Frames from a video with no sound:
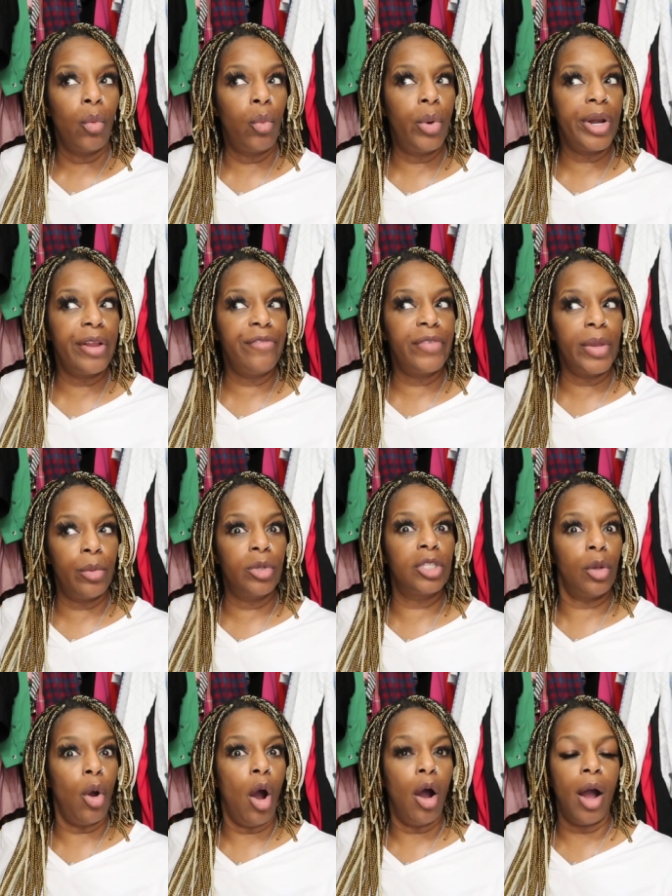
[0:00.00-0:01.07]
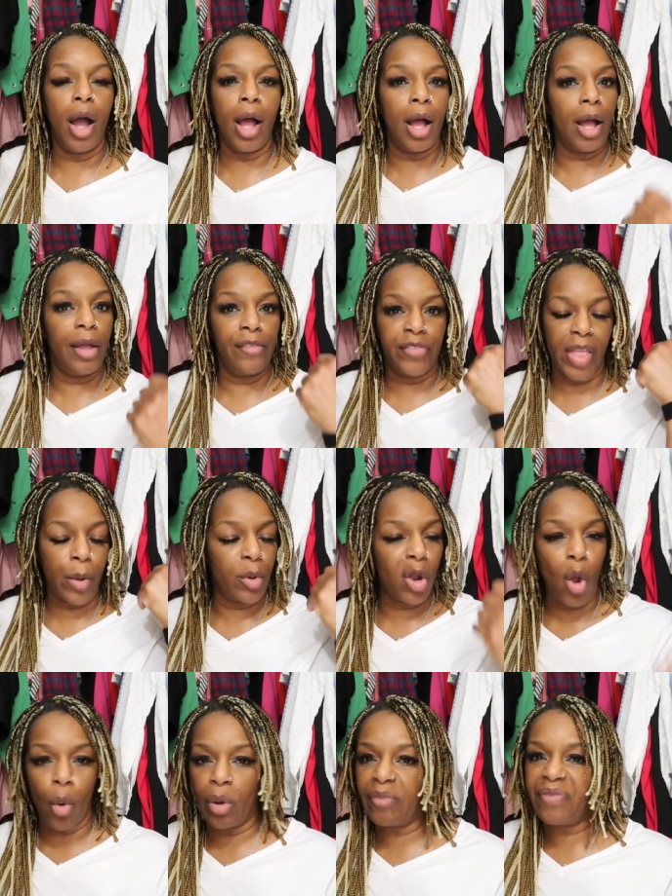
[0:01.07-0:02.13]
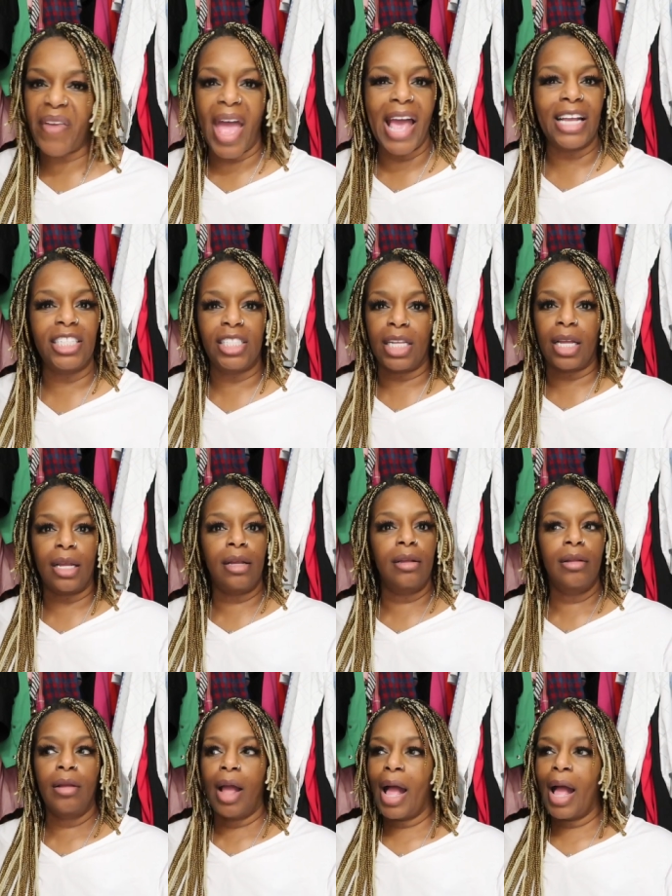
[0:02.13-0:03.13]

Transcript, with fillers: what if it was, uh, if they were going faster,